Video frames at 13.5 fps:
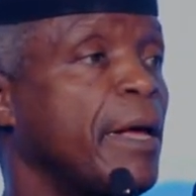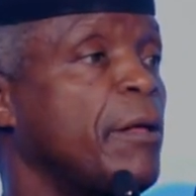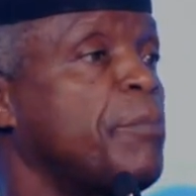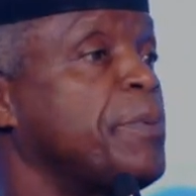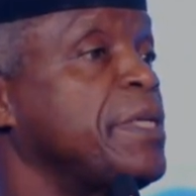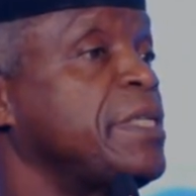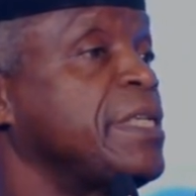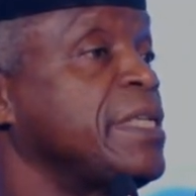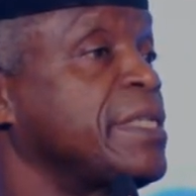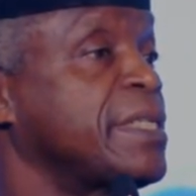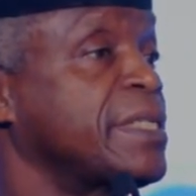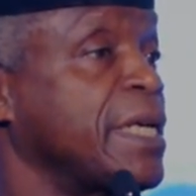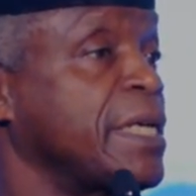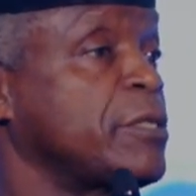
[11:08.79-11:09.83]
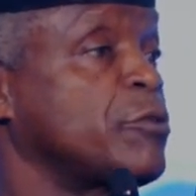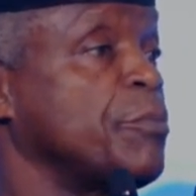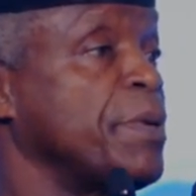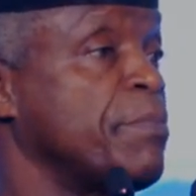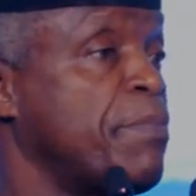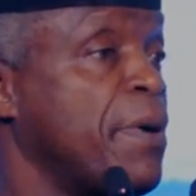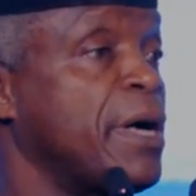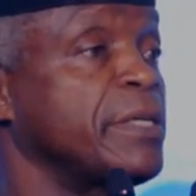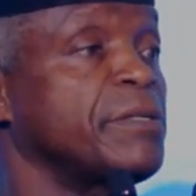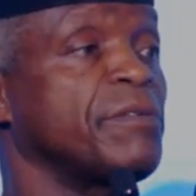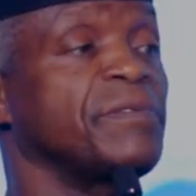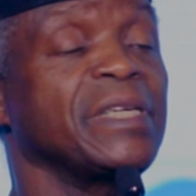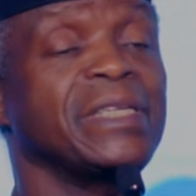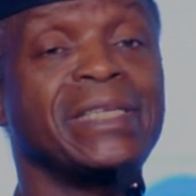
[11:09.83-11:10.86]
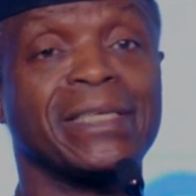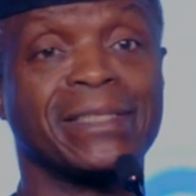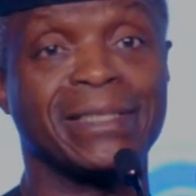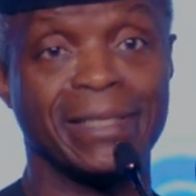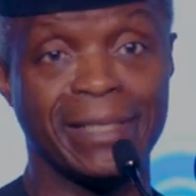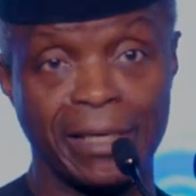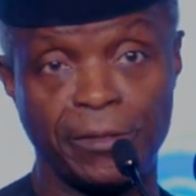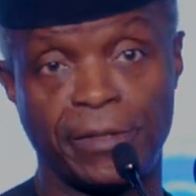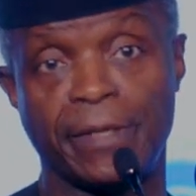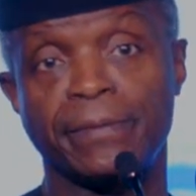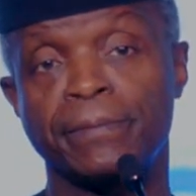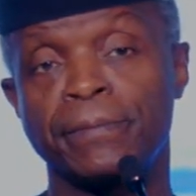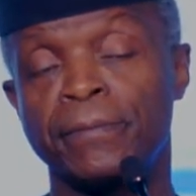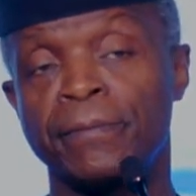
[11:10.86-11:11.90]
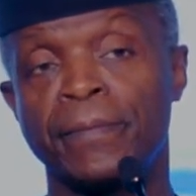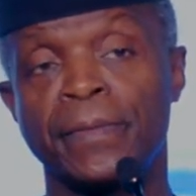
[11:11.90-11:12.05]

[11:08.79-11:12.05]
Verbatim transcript: LPG is said to be part of the destination